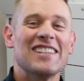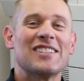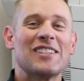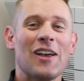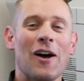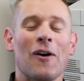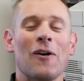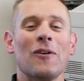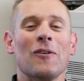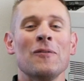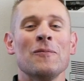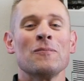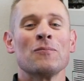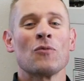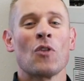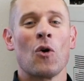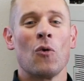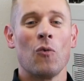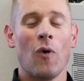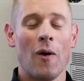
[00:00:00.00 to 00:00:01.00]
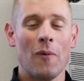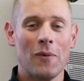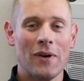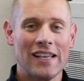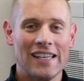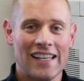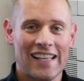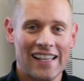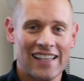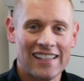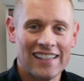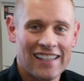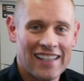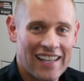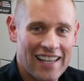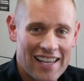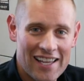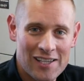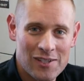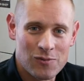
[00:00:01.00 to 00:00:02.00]
so what we did
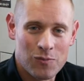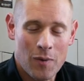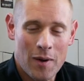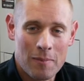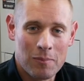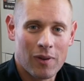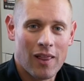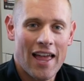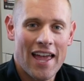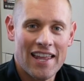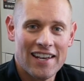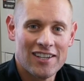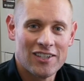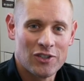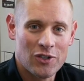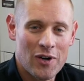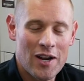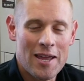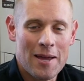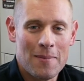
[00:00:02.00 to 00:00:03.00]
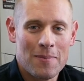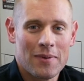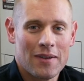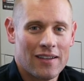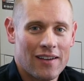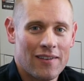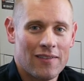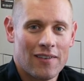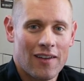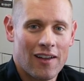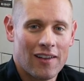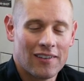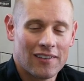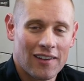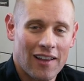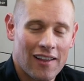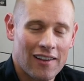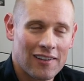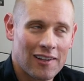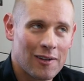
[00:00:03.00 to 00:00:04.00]
is we planned a trip a,
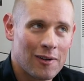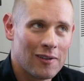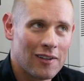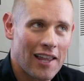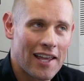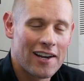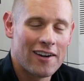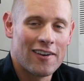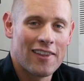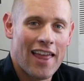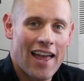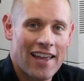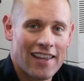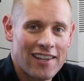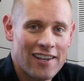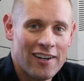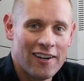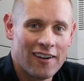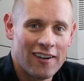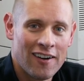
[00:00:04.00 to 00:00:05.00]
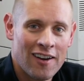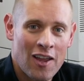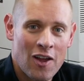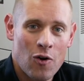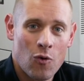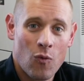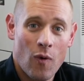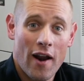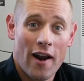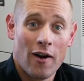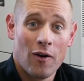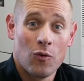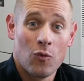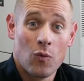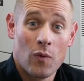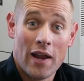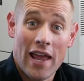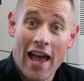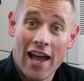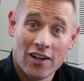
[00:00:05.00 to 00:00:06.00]
a, a little later that year where
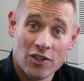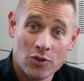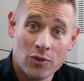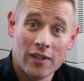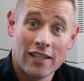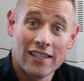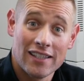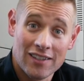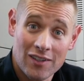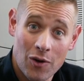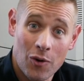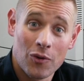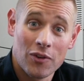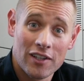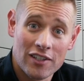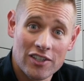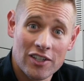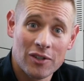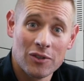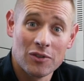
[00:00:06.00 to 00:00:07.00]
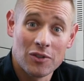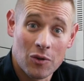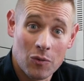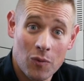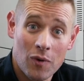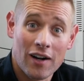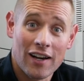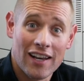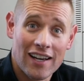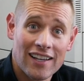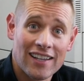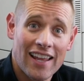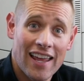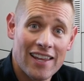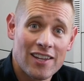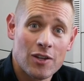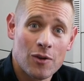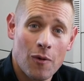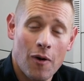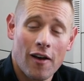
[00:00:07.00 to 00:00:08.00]
we actually told the children, we're going to
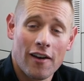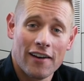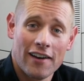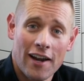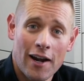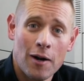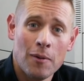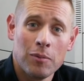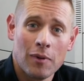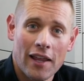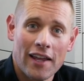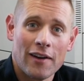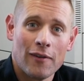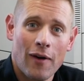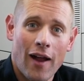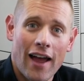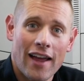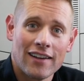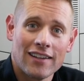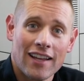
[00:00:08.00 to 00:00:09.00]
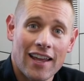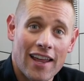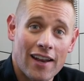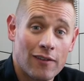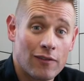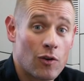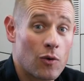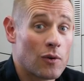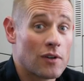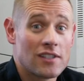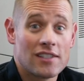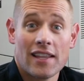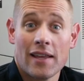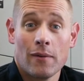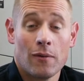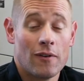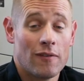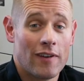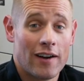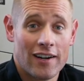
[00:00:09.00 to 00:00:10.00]
take you on an airplane ride. And of course, they
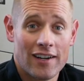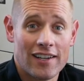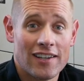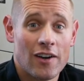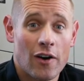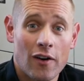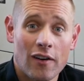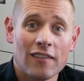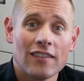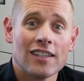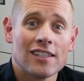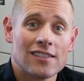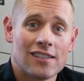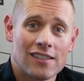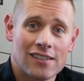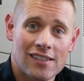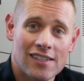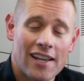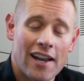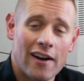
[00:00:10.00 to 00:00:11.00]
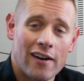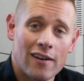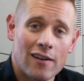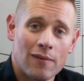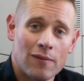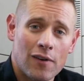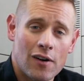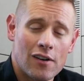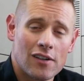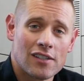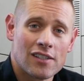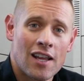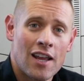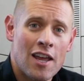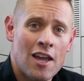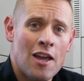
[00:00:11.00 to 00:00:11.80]
were very nervous and scared at first.